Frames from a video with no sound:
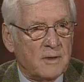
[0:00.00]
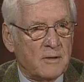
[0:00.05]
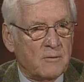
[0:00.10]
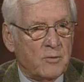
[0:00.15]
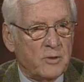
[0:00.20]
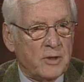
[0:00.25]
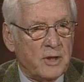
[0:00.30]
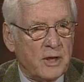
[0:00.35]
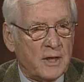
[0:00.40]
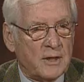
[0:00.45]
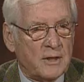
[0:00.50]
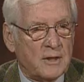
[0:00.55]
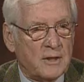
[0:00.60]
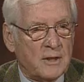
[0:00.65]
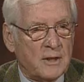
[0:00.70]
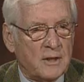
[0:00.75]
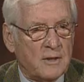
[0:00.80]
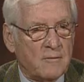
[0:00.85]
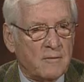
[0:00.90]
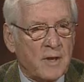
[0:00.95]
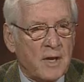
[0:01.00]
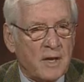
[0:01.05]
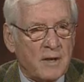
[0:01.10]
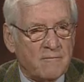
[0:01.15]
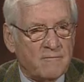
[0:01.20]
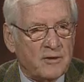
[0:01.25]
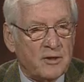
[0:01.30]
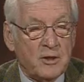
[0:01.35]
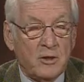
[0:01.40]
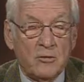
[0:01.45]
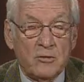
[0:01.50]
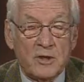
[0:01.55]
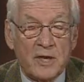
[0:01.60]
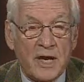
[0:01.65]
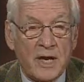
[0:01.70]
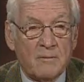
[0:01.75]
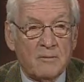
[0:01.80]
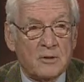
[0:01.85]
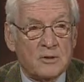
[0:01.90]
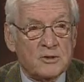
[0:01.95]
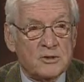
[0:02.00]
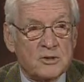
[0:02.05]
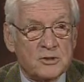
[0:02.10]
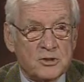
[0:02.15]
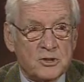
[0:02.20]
uh, we had uh, video cameras,